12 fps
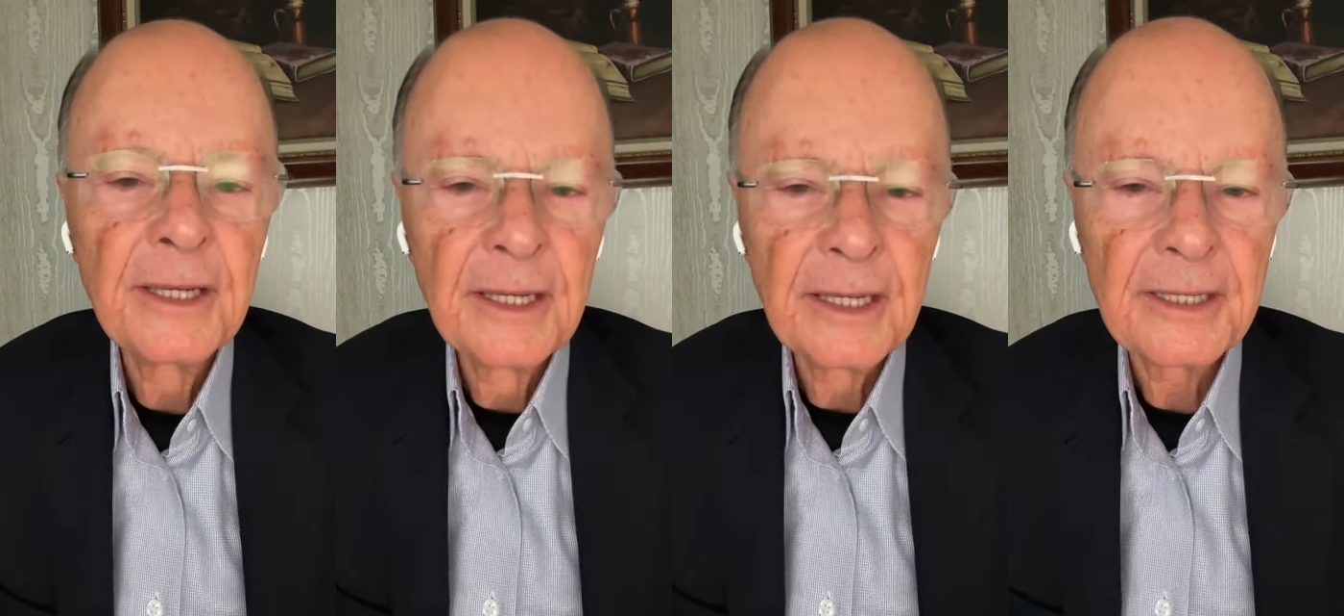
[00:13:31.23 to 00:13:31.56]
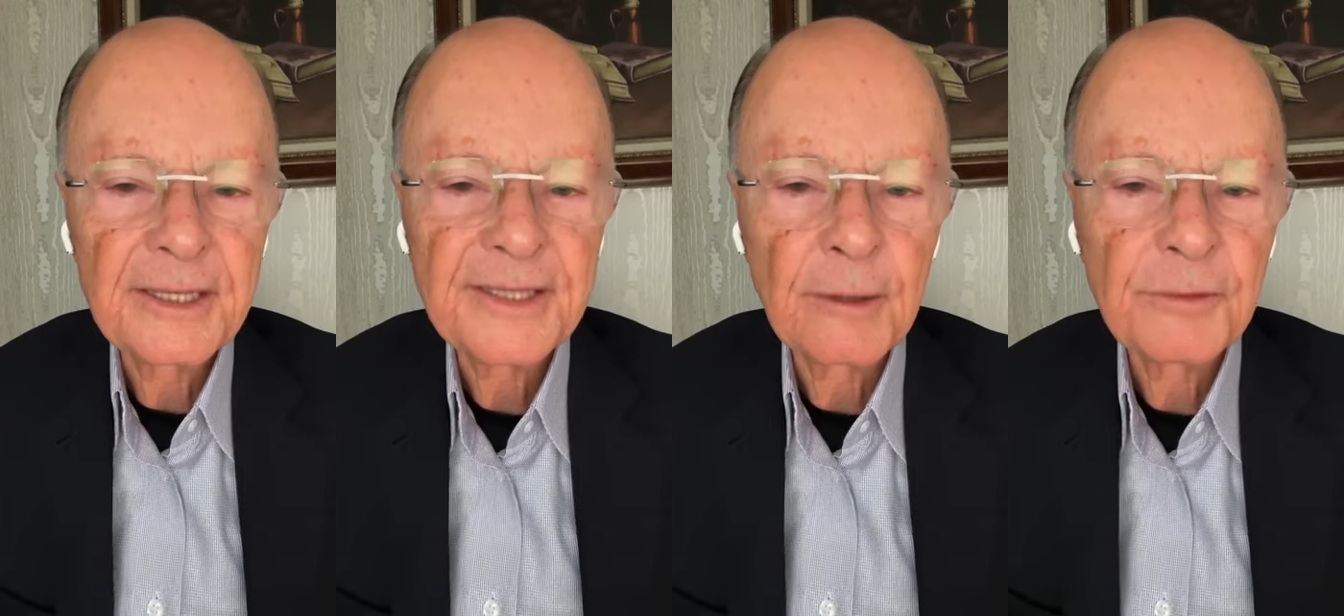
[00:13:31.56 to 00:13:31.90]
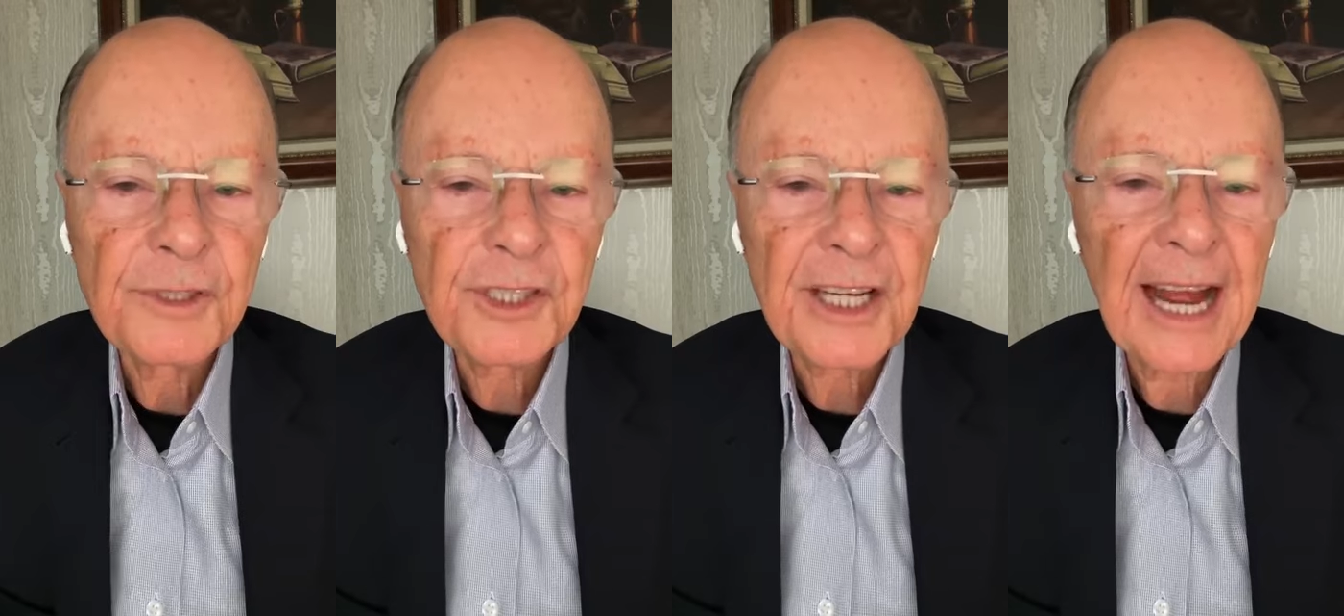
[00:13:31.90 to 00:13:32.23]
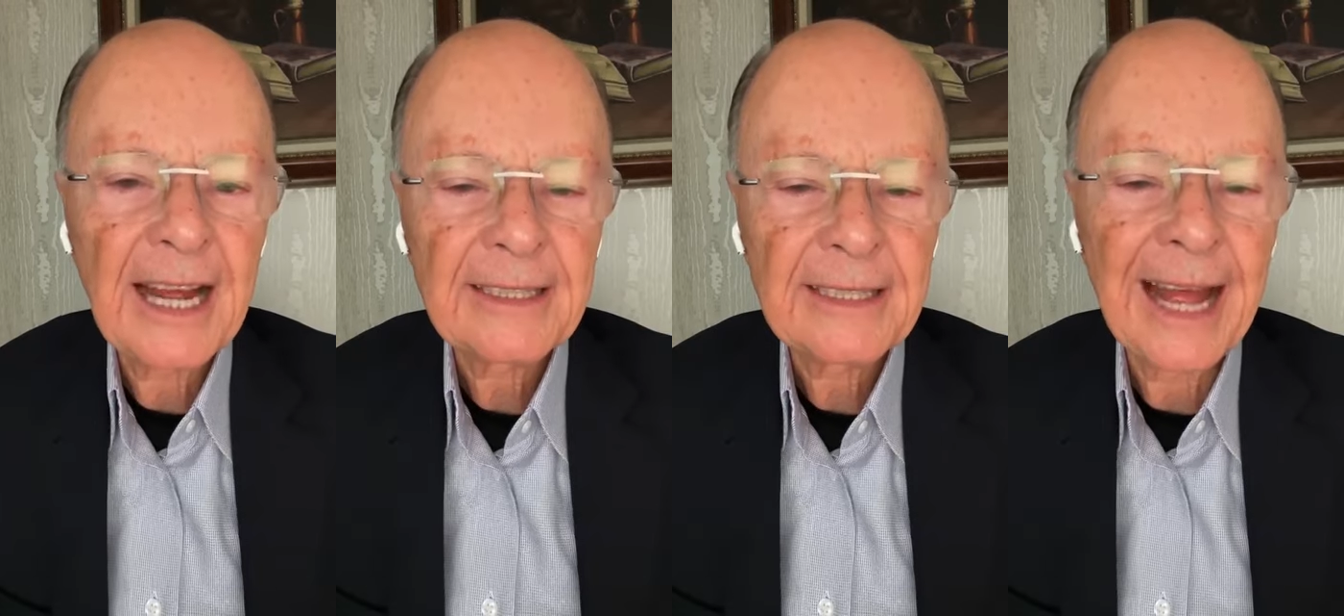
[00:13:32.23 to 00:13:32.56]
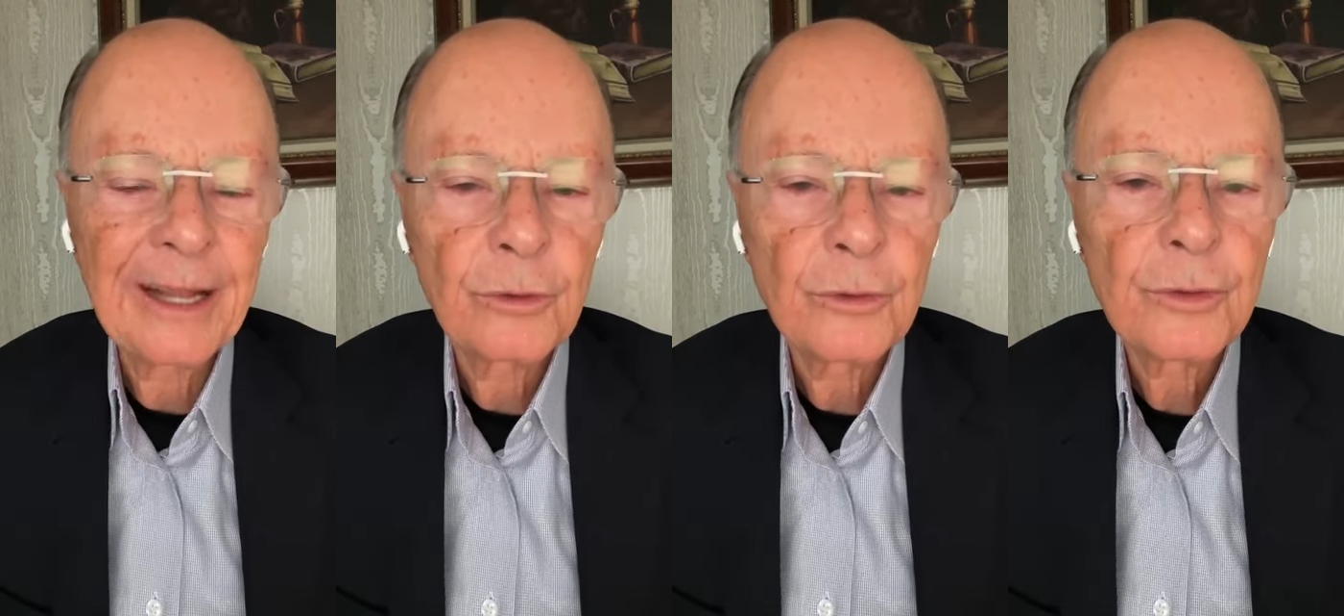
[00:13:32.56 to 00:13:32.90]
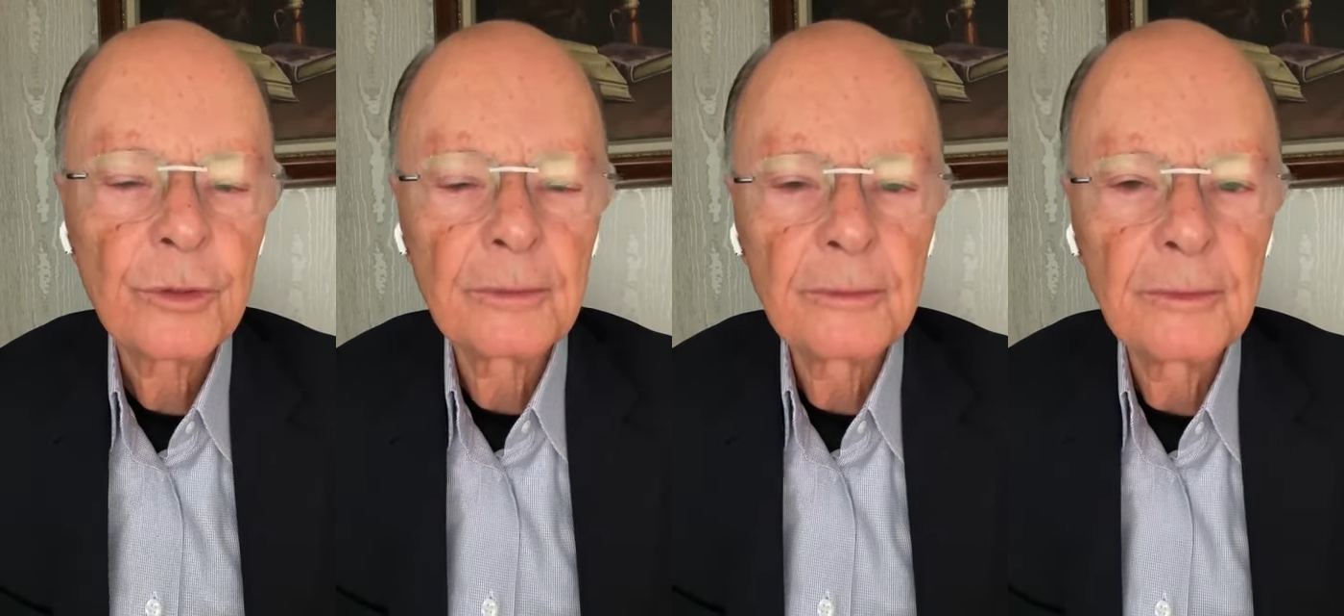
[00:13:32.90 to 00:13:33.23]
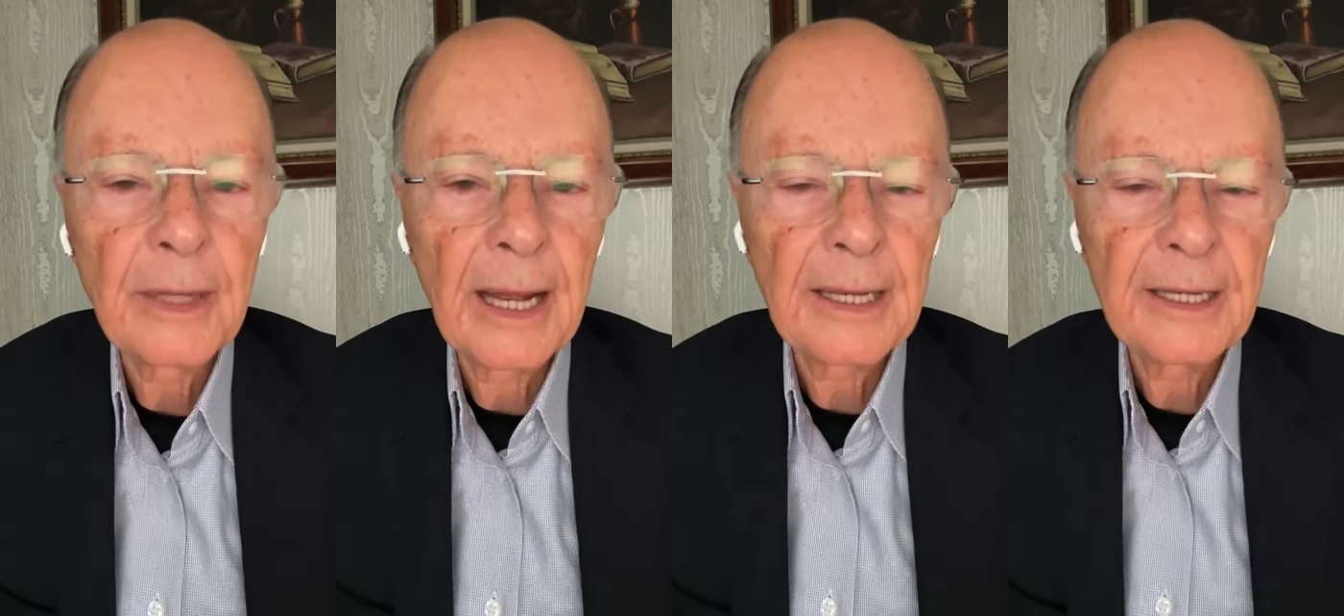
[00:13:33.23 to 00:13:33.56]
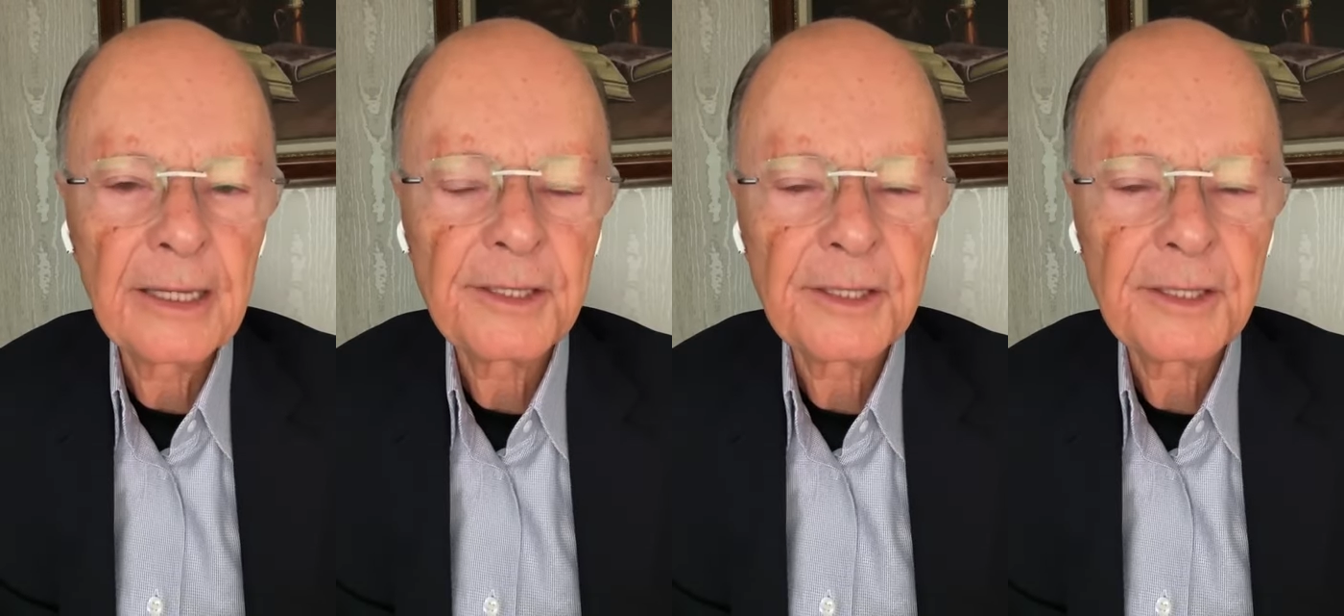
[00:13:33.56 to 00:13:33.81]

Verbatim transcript: of those who are despised,